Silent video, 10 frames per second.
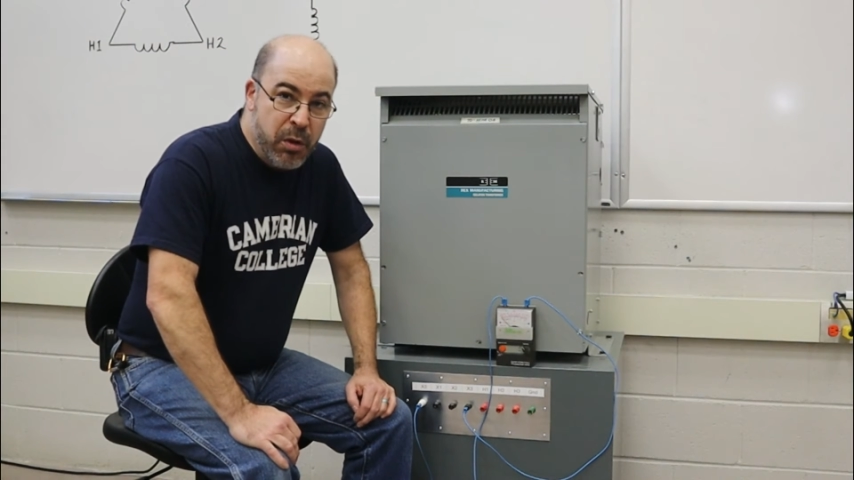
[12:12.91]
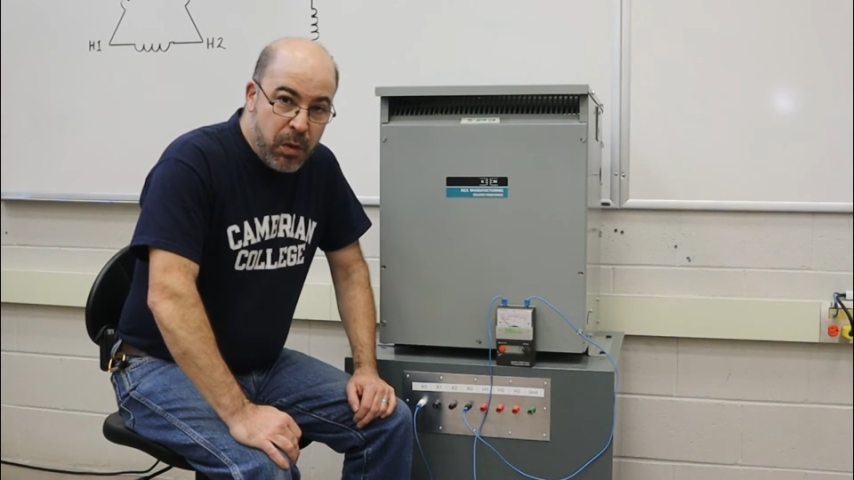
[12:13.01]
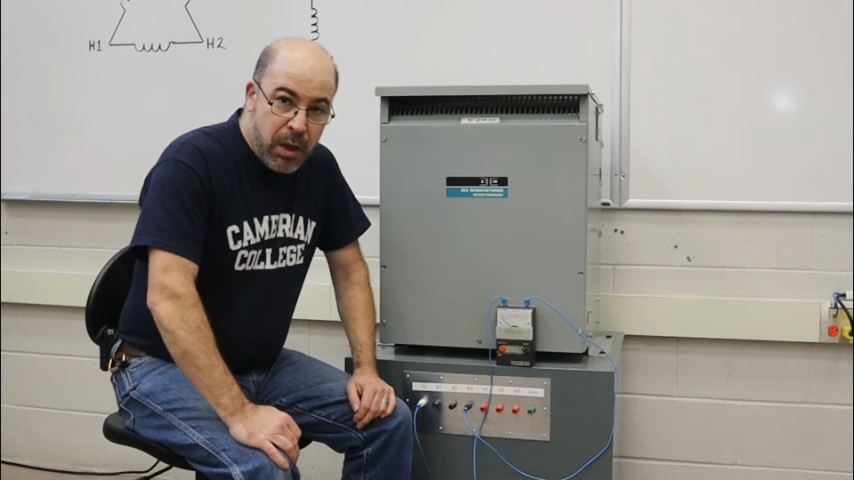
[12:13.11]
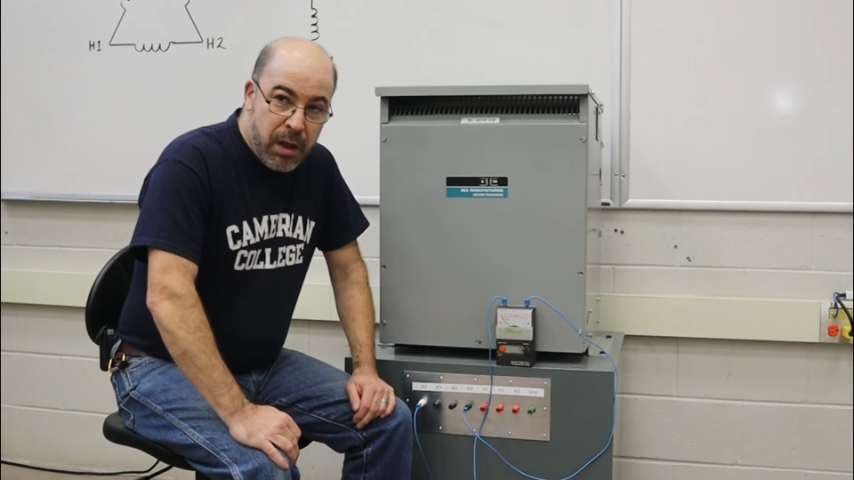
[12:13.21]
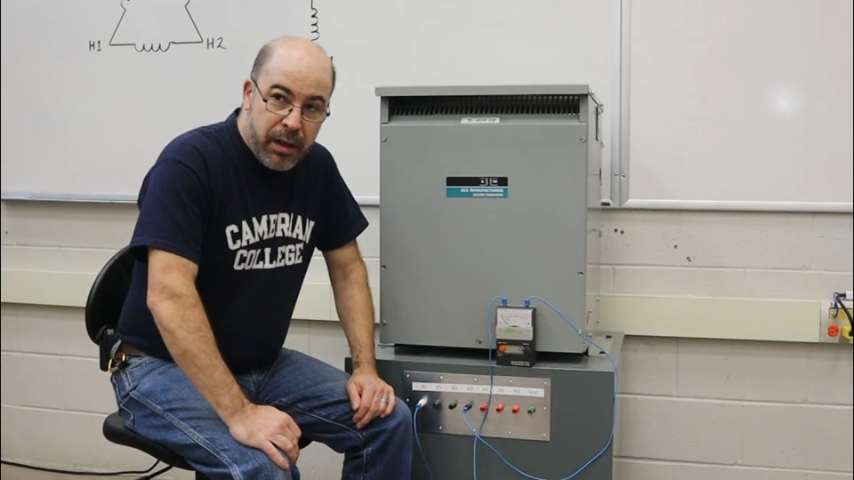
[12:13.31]

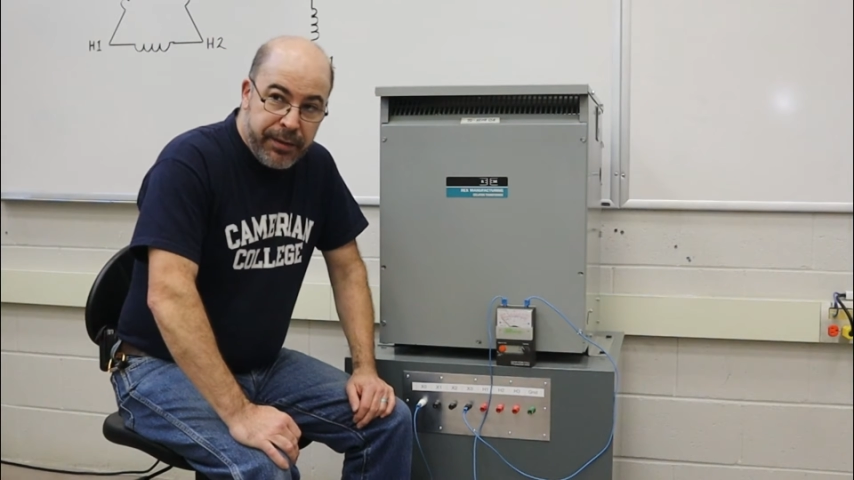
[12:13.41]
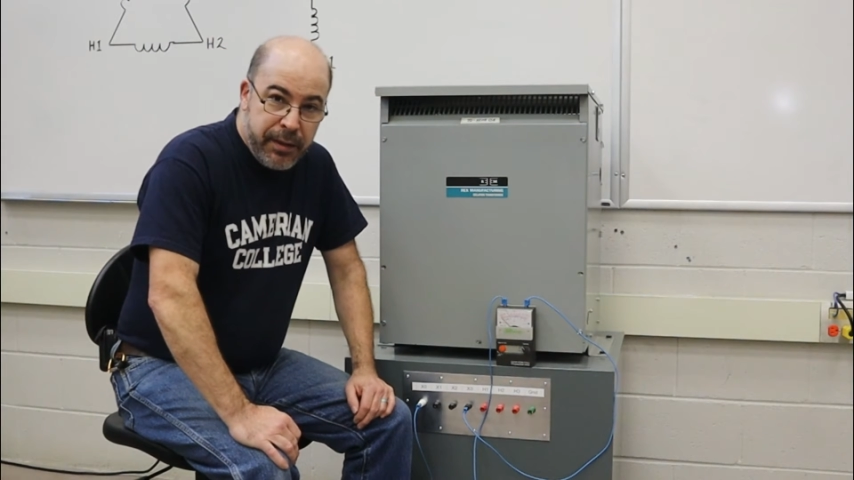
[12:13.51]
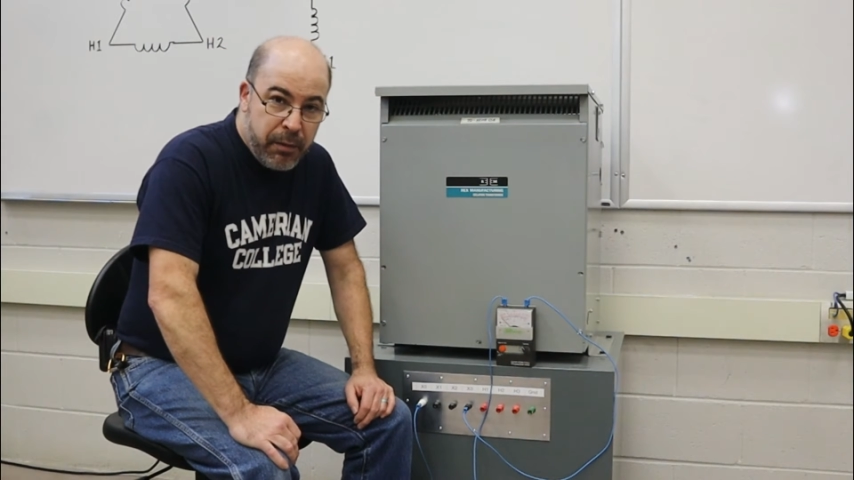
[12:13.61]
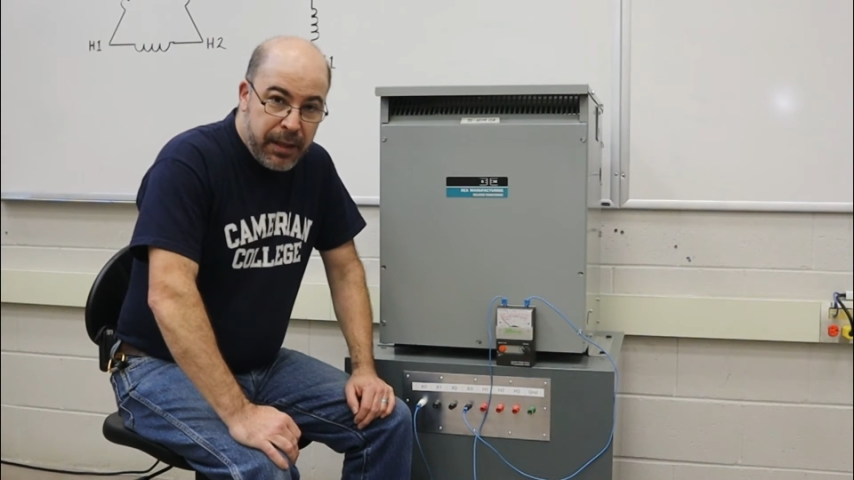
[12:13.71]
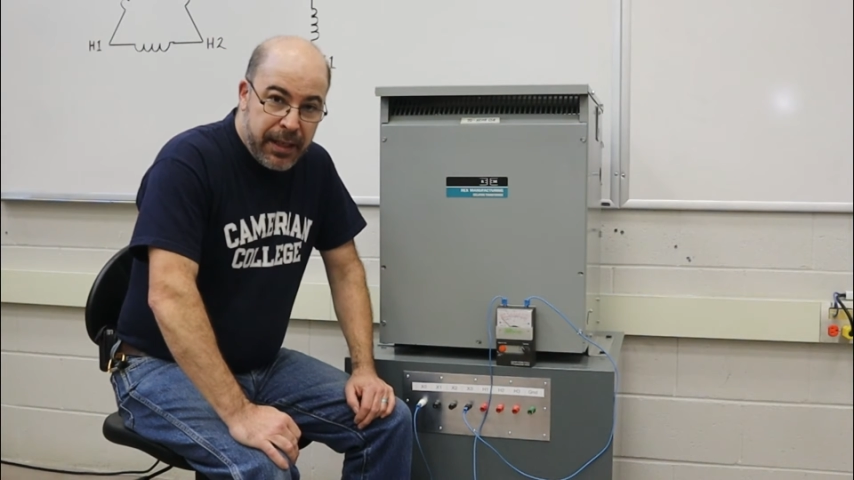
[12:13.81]
no
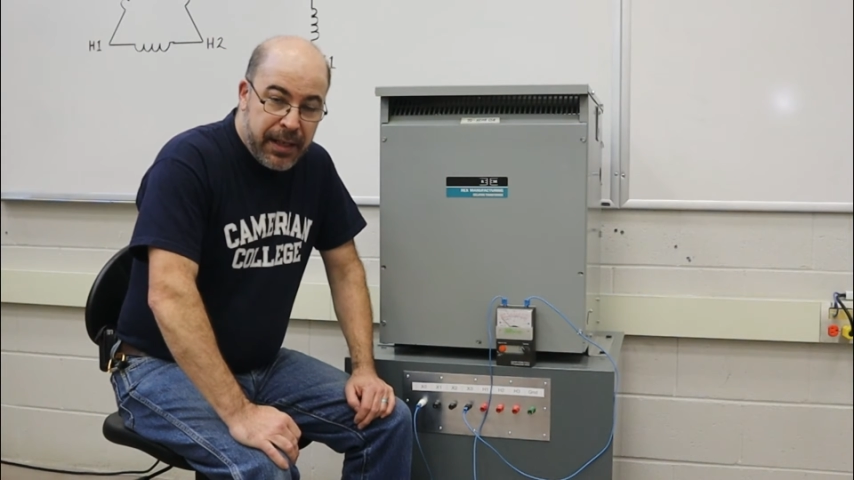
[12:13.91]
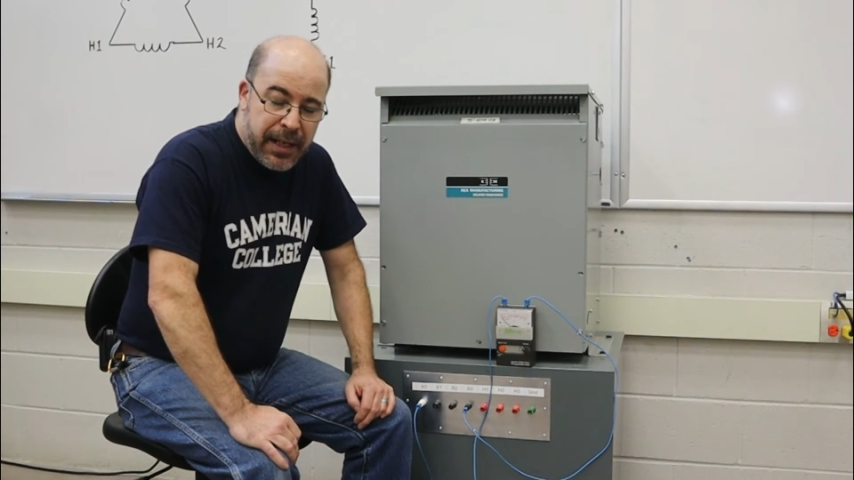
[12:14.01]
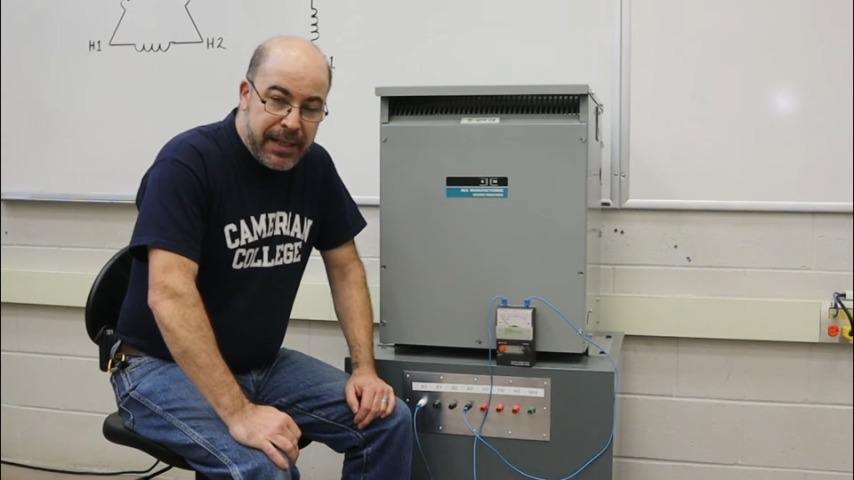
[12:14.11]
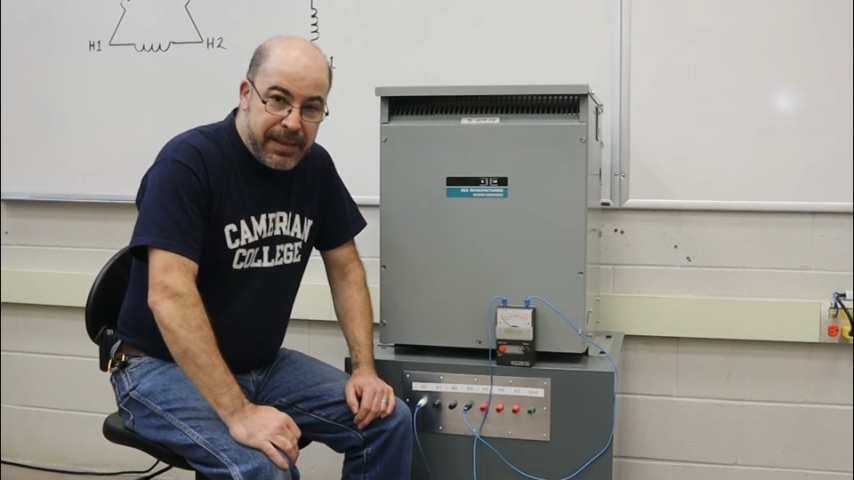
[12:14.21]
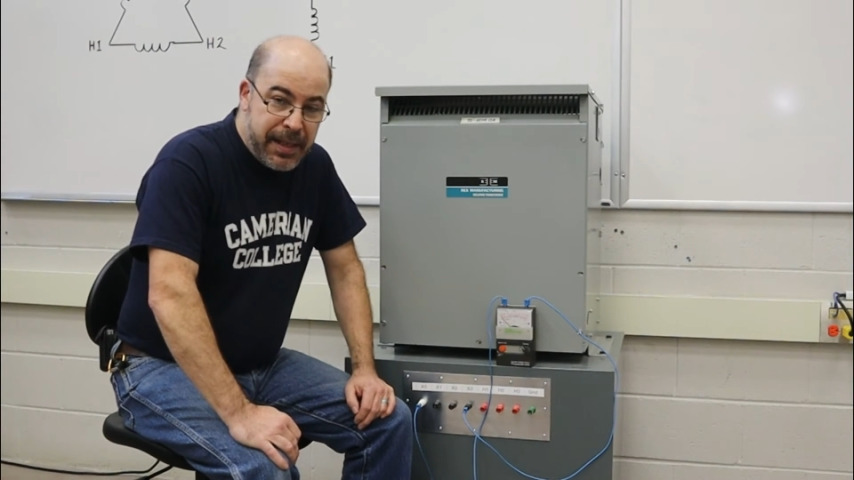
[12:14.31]
continuity
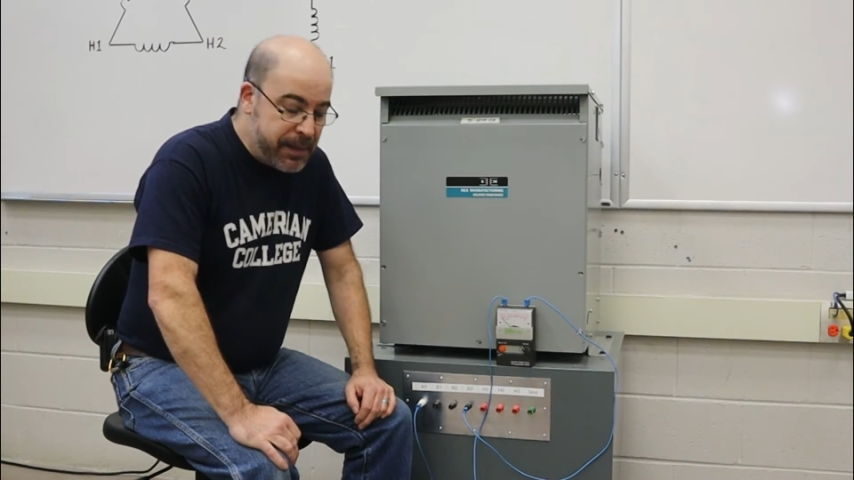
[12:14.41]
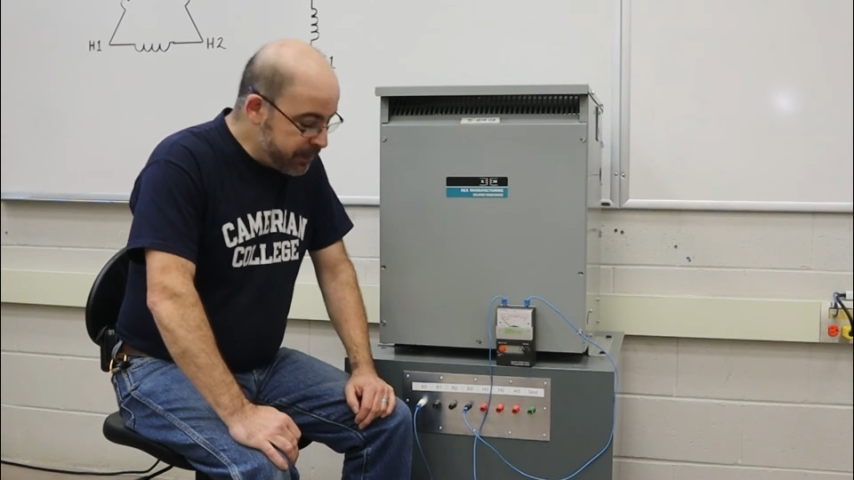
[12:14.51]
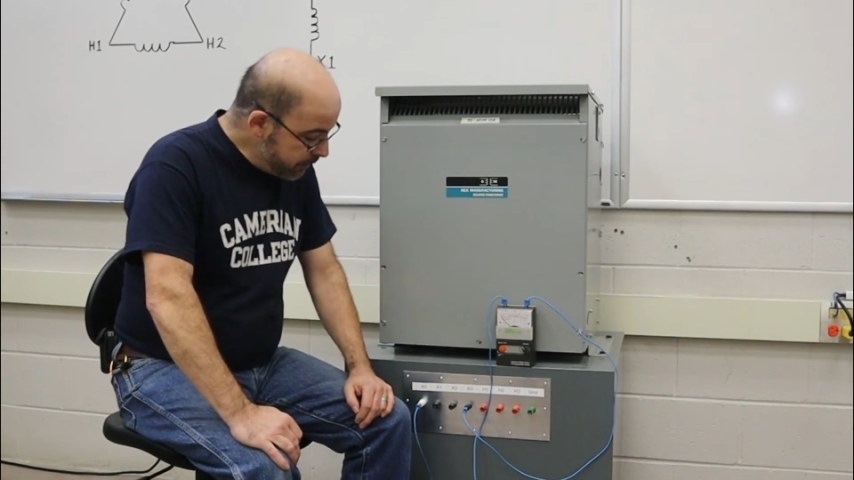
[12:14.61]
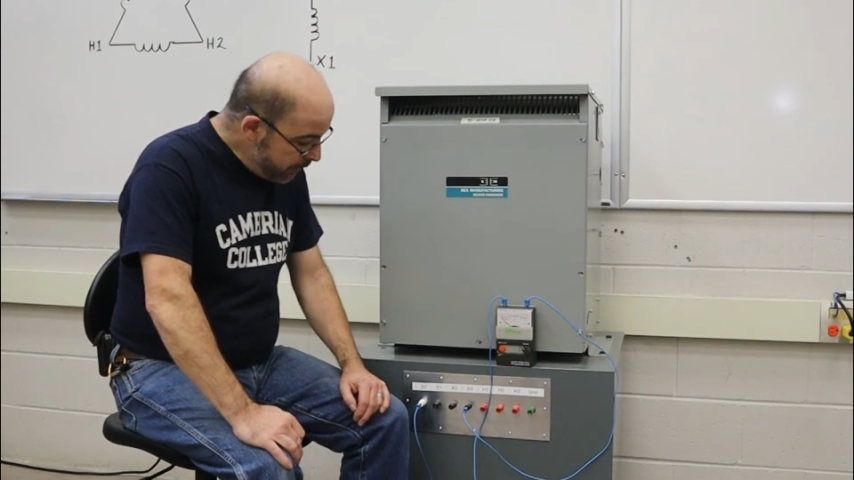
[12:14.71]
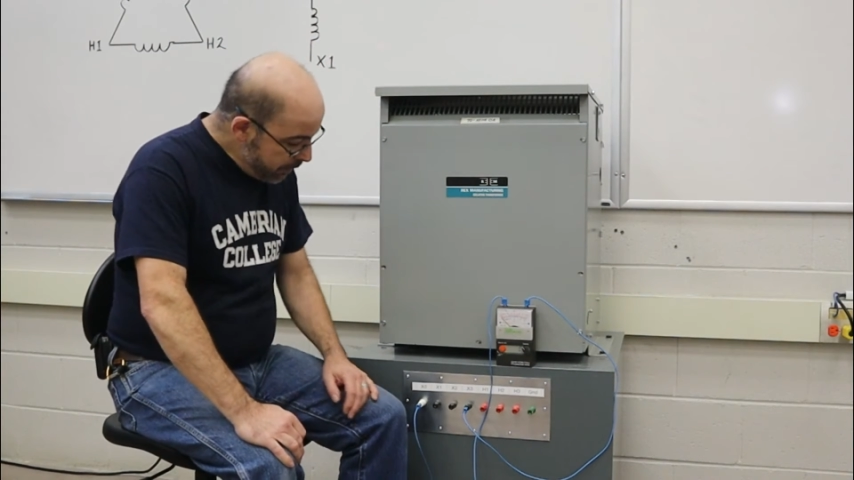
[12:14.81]
that
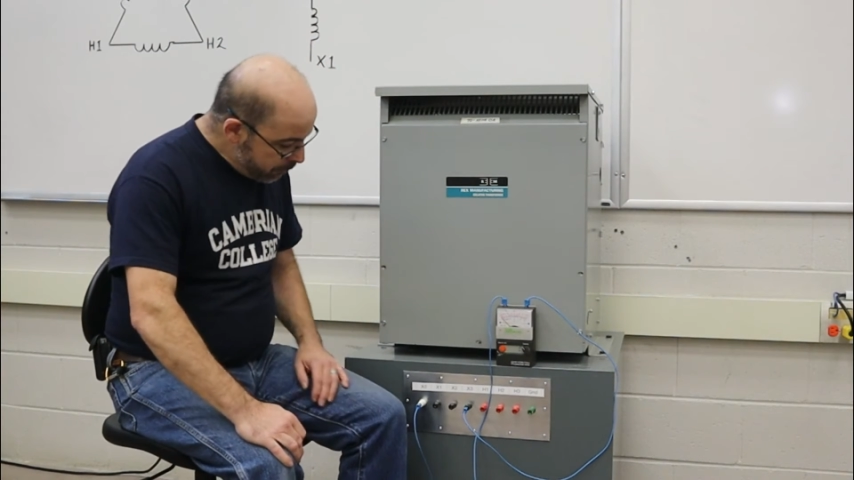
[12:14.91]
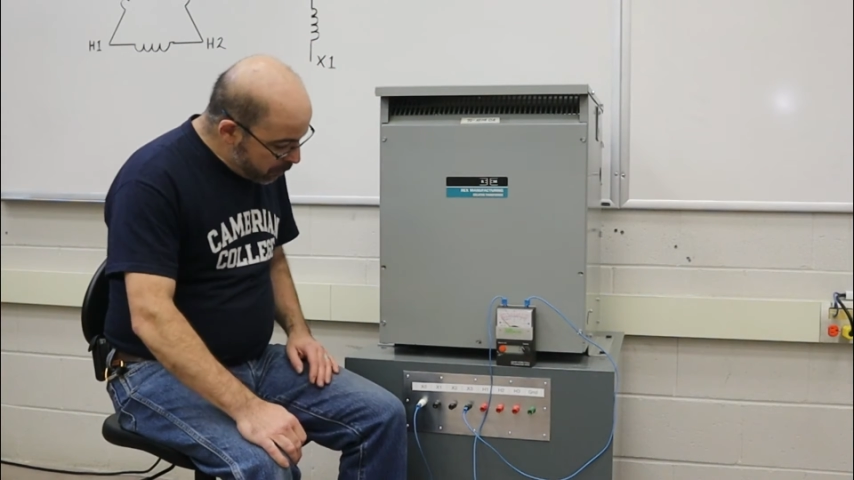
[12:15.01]
exists